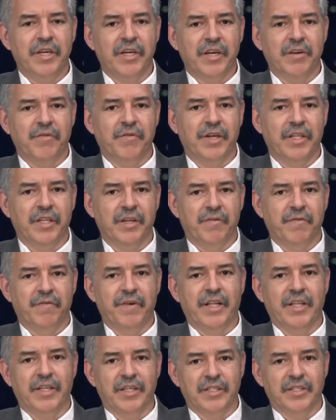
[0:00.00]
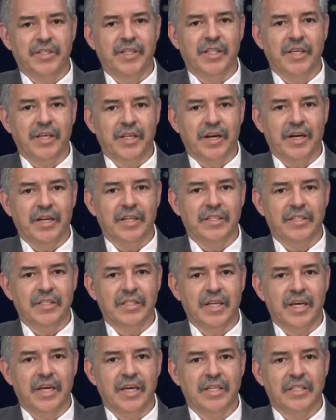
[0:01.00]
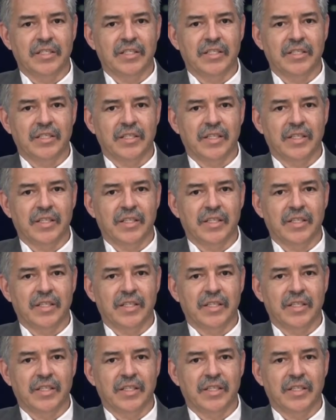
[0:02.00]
convicted felons in the United States.